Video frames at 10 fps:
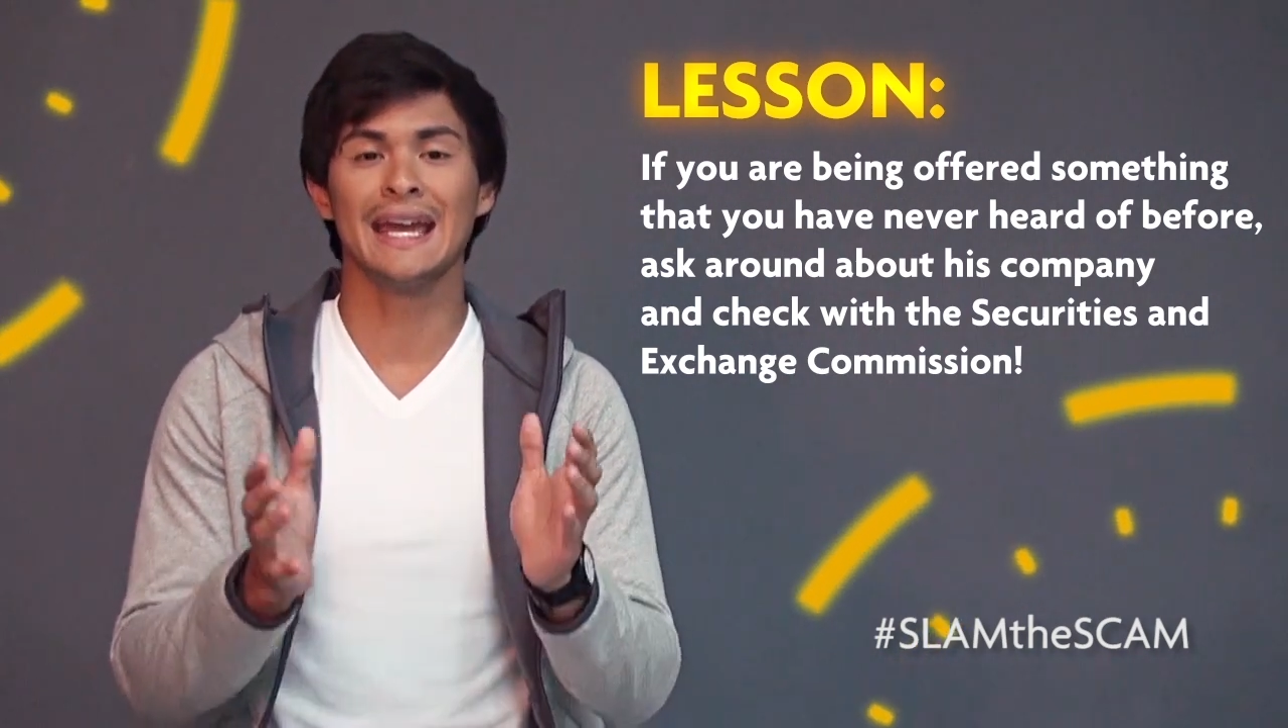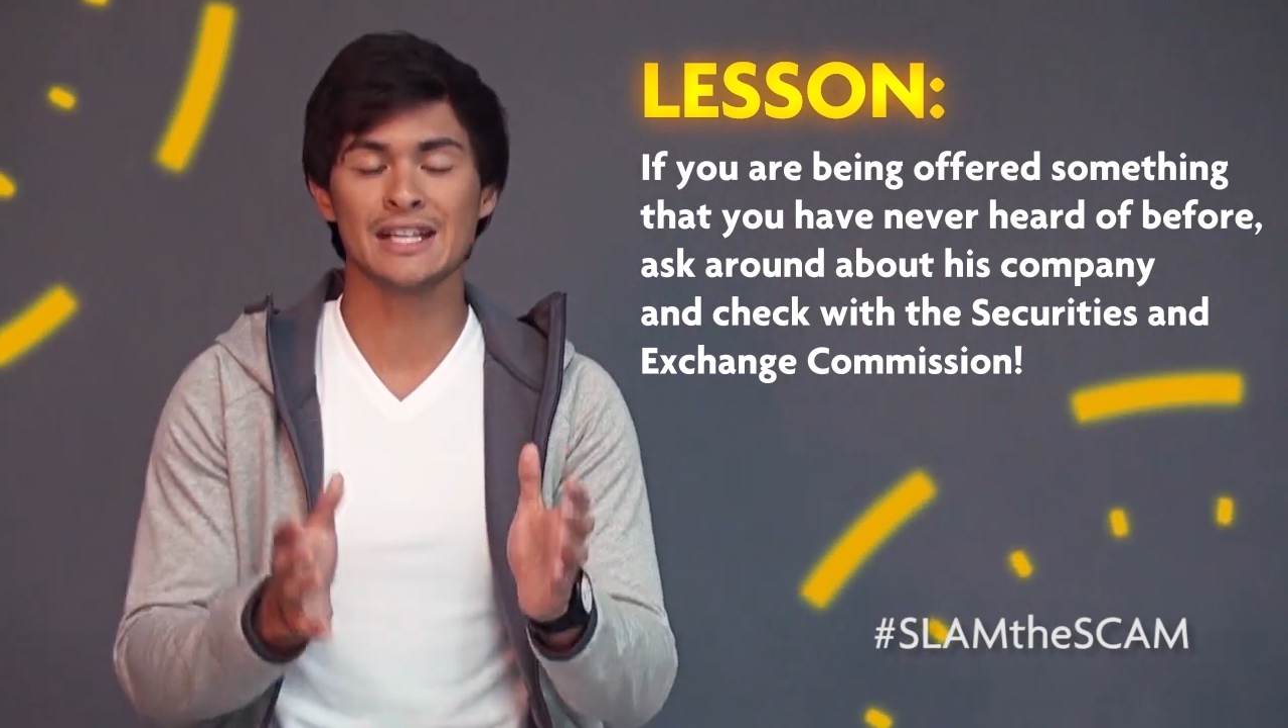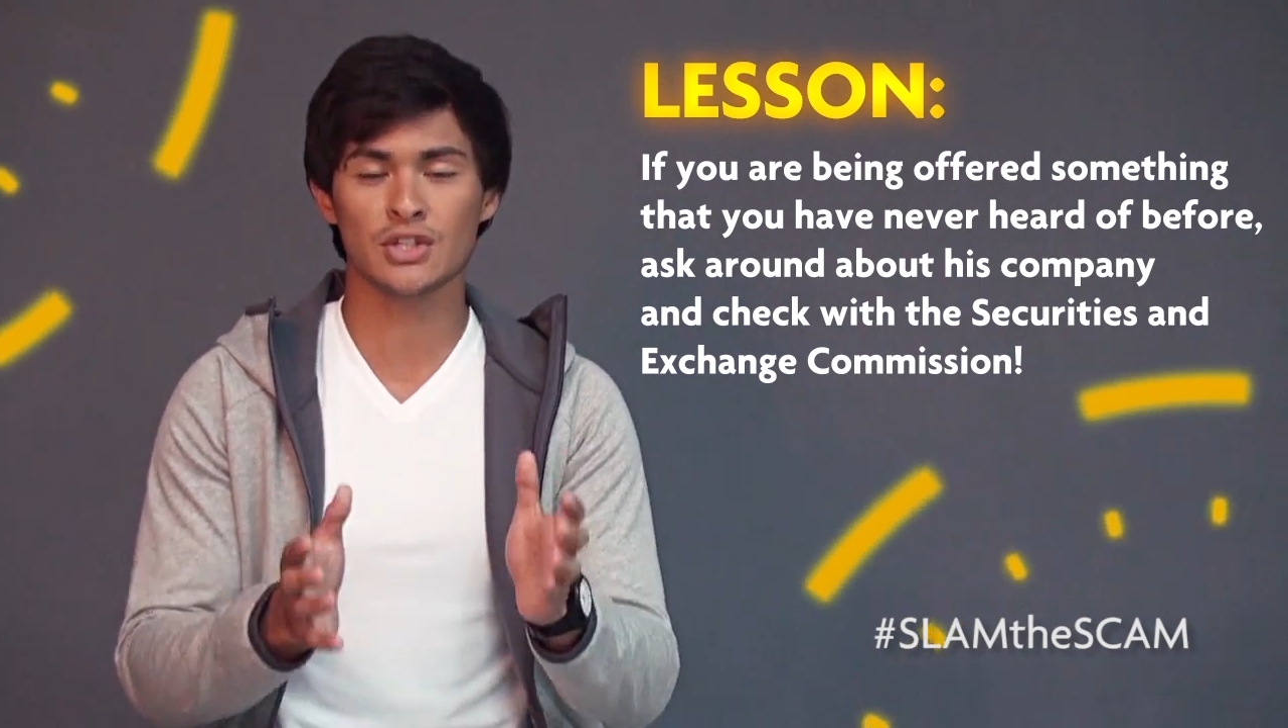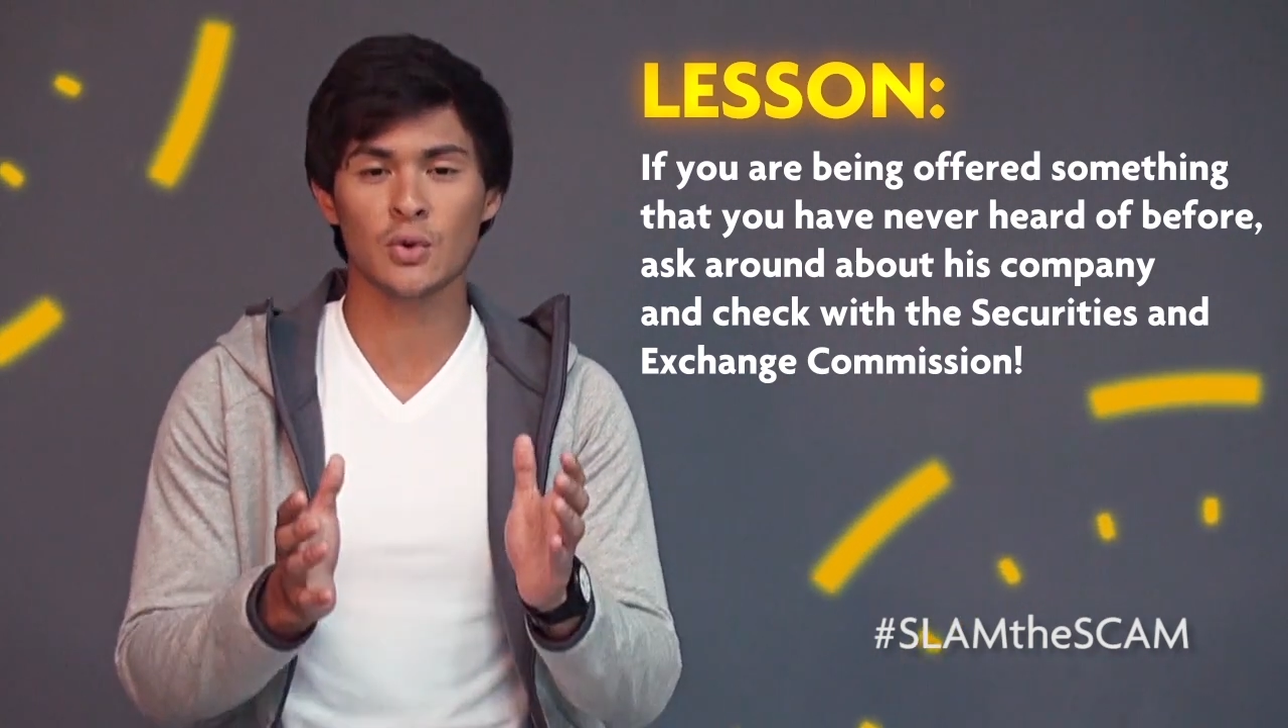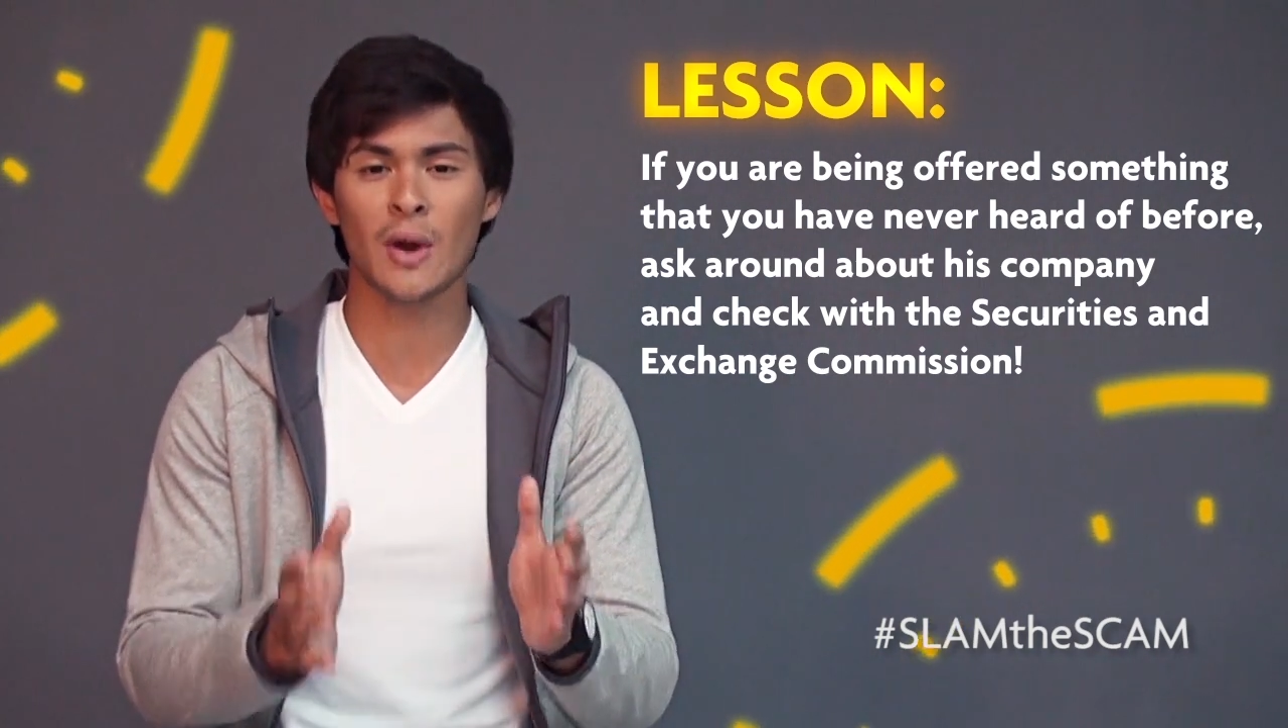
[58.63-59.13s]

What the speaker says: is